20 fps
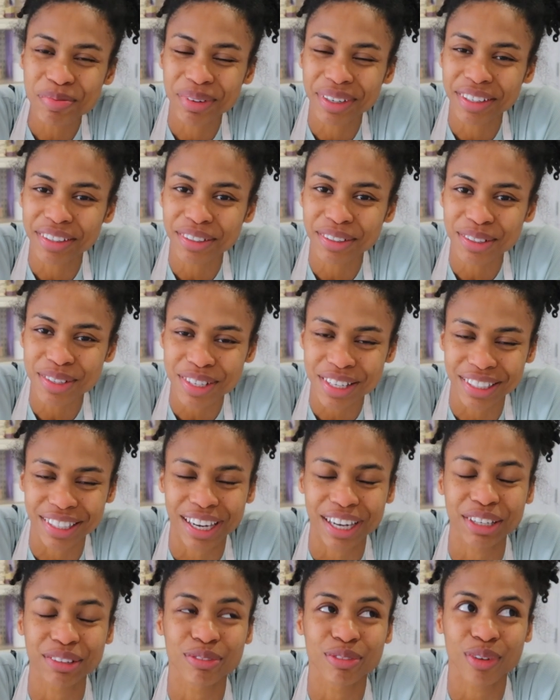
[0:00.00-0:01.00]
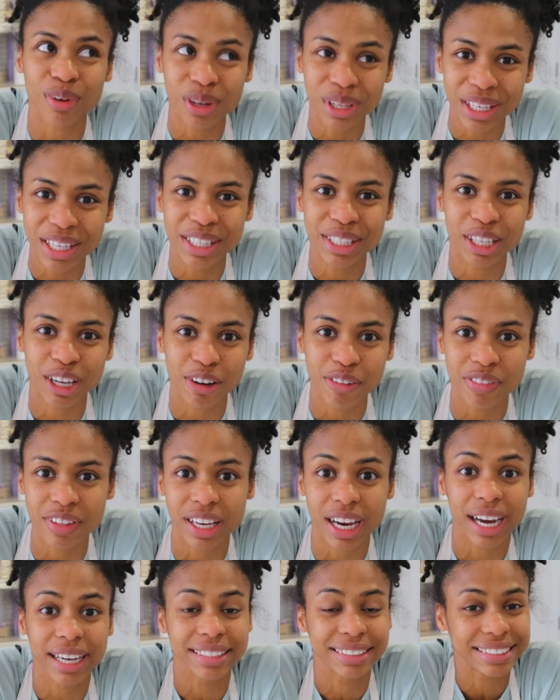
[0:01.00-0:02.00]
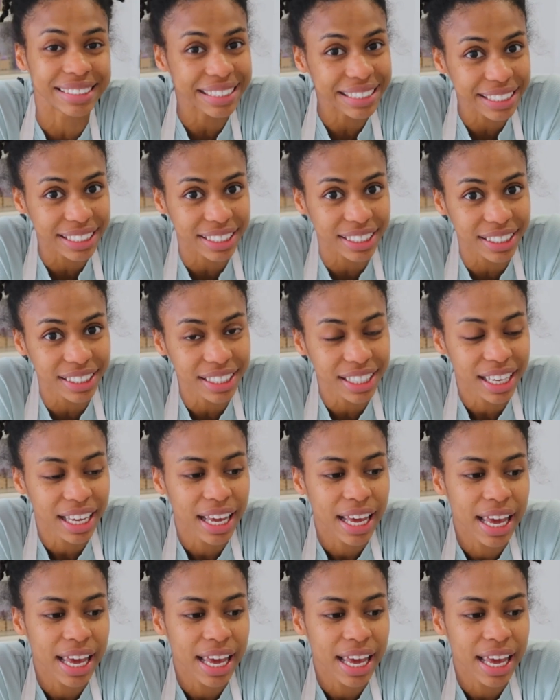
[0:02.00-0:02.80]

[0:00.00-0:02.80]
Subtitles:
bundles, and I really love the idea.